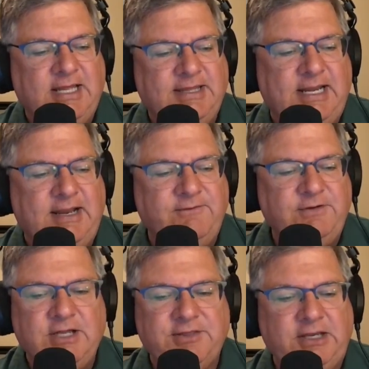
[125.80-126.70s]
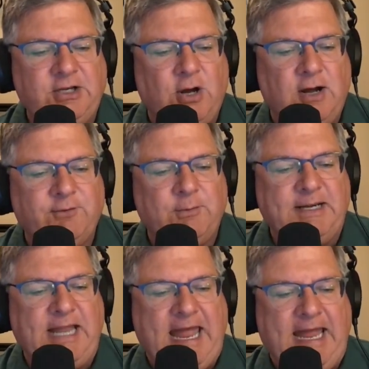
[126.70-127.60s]
that have nothing to offer
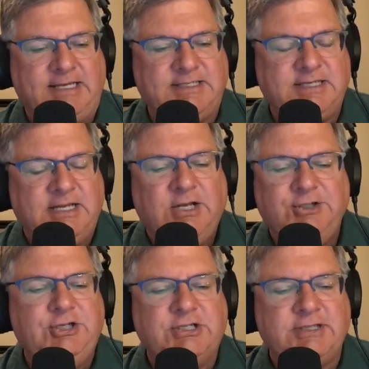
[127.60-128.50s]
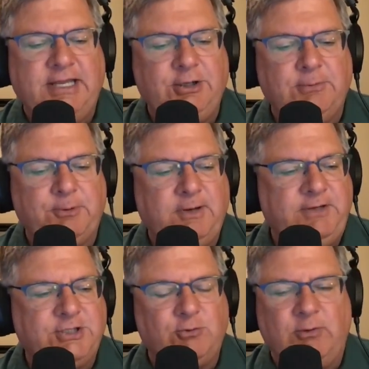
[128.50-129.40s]
but angst. Just like your
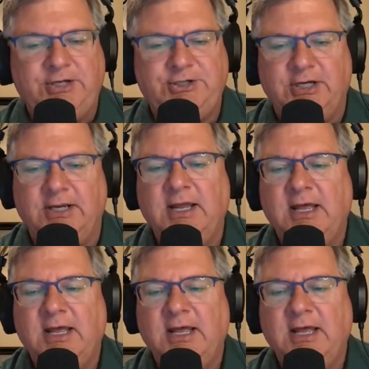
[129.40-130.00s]
previous question,